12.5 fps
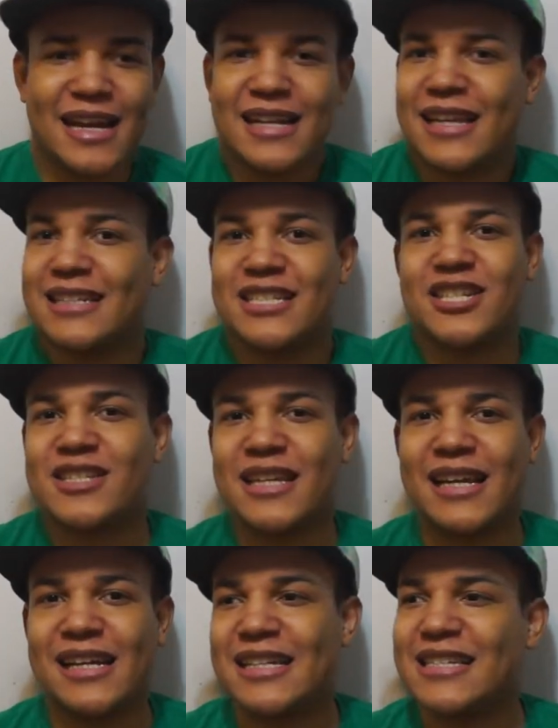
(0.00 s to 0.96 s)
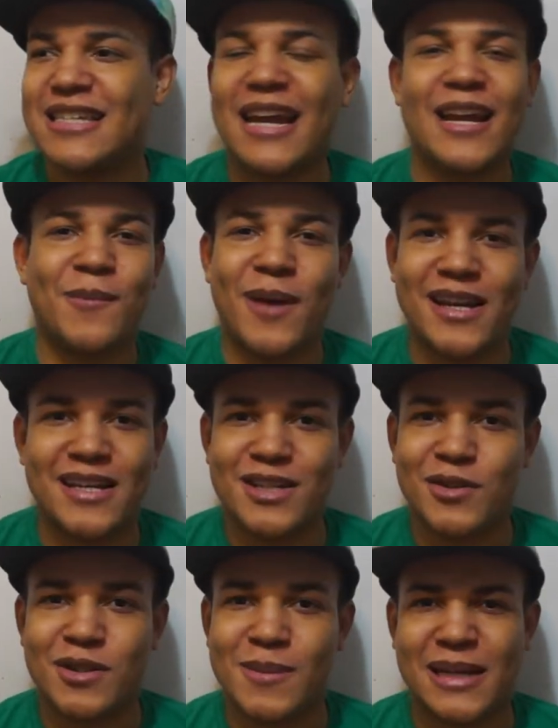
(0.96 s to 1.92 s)
that's just an insane amount of
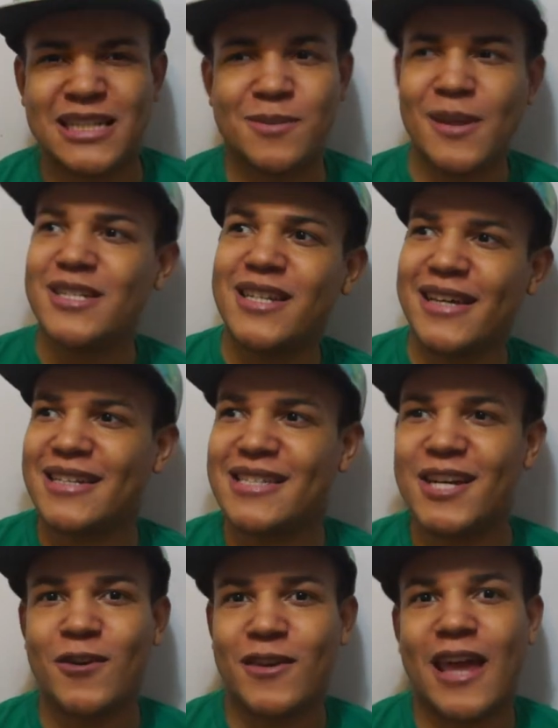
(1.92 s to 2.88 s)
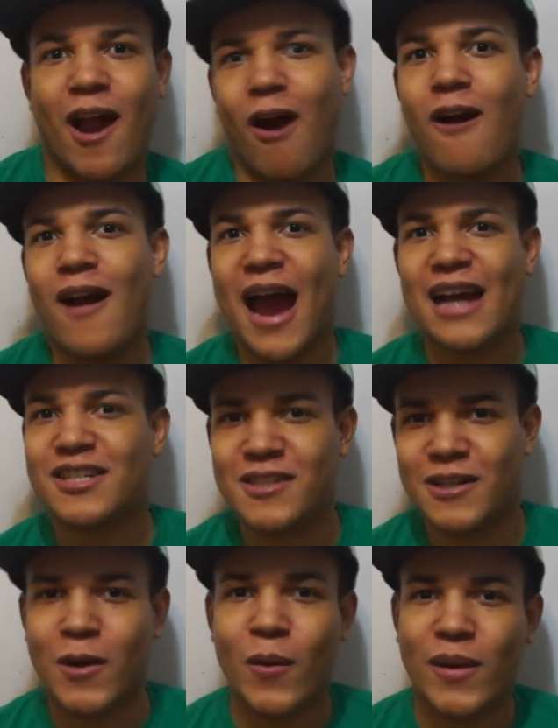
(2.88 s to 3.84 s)
disrespect, especially considering they are
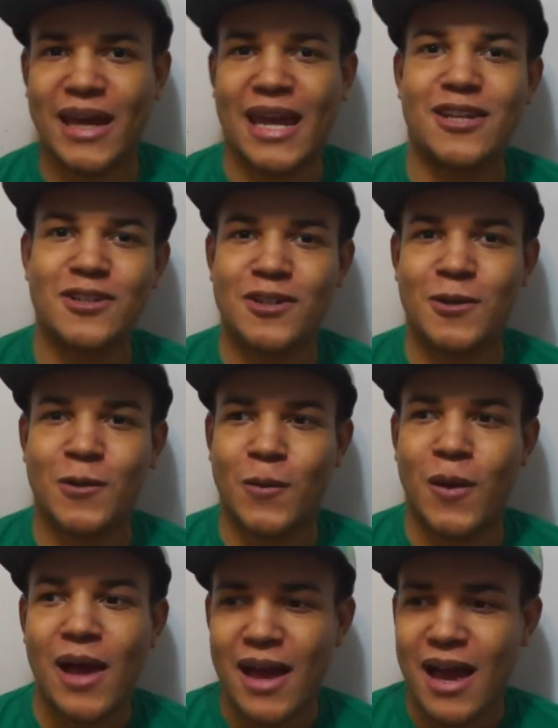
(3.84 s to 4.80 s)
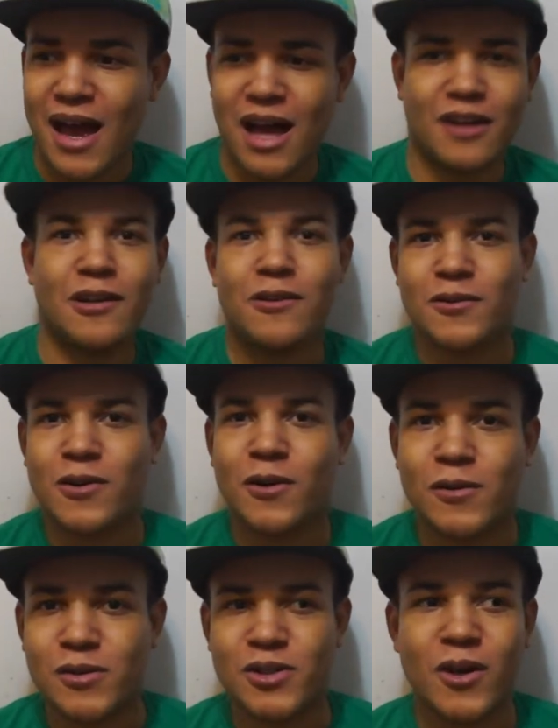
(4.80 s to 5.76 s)
actually going into another
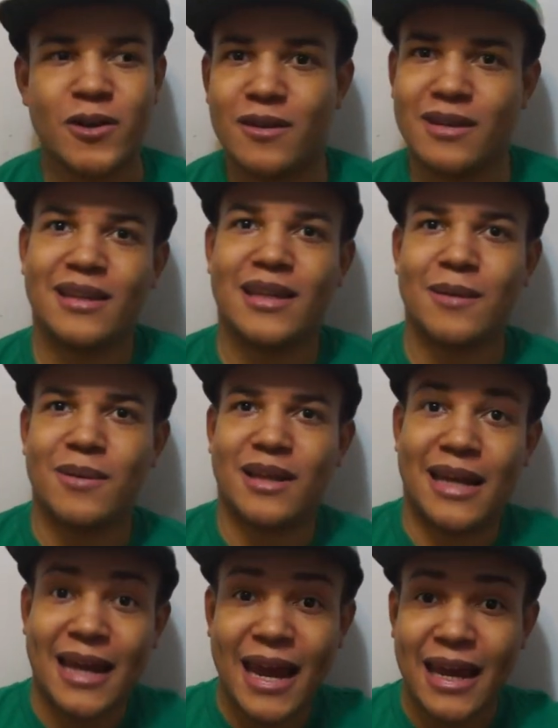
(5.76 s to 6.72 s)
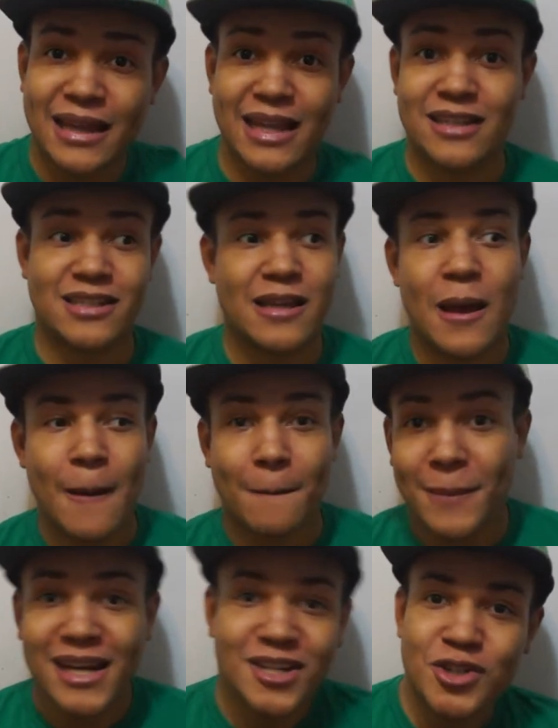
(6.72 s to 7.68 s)
turtle show. You think they'd be like, hey, let's
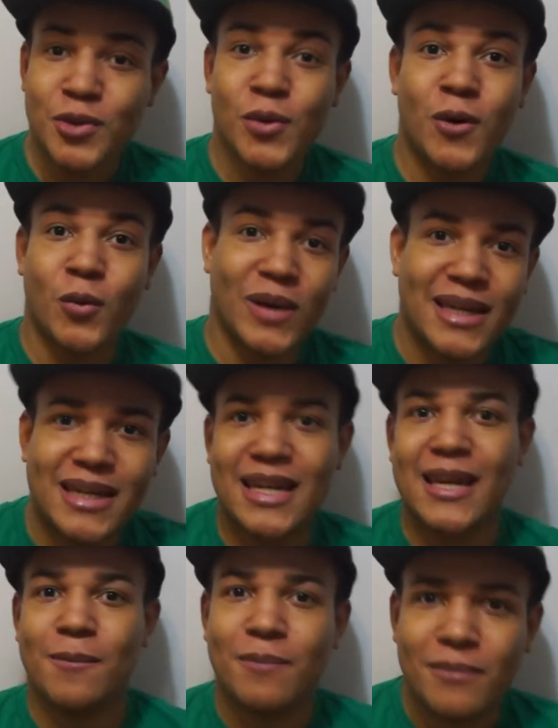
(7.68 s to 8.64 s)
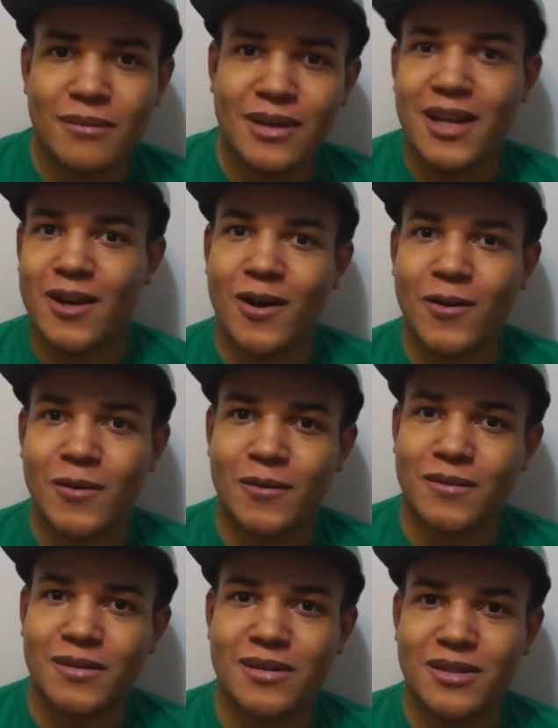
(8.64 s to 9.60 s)
make sure we keep, you
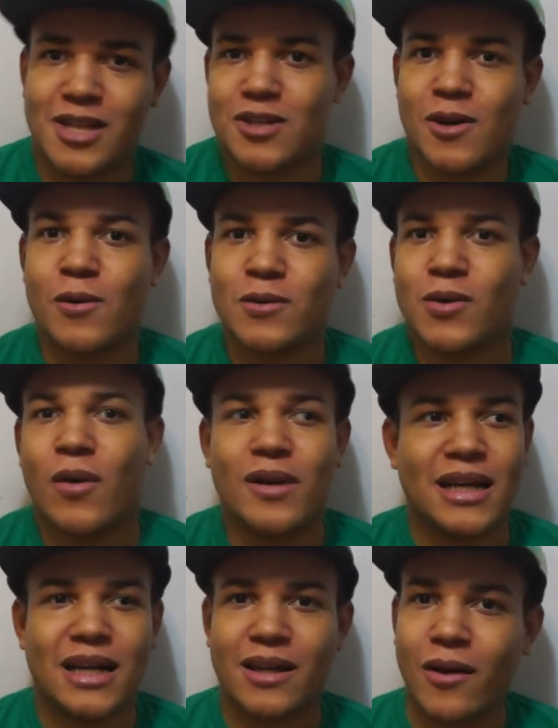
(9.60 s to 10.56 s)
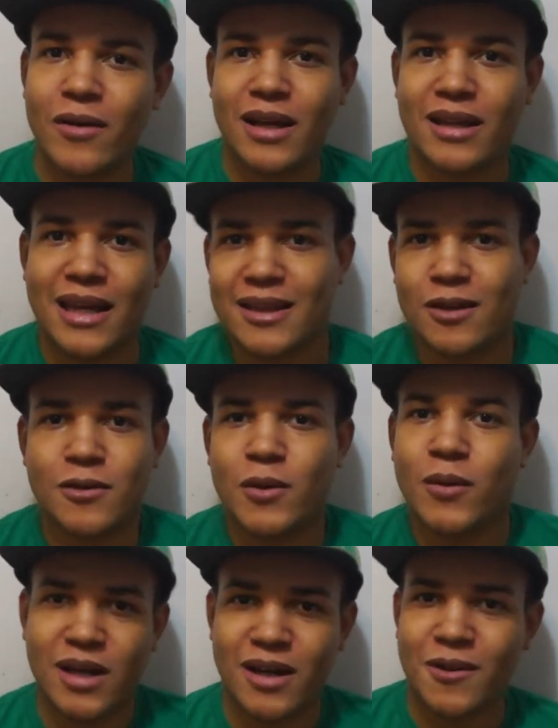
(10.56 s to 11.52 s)
know, the Turtles on Nickelodeon. Like they're
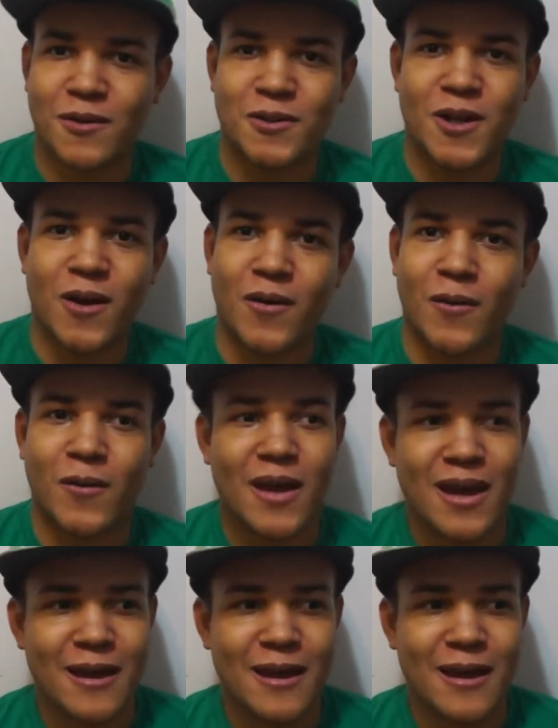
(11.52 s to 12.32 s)
doing another show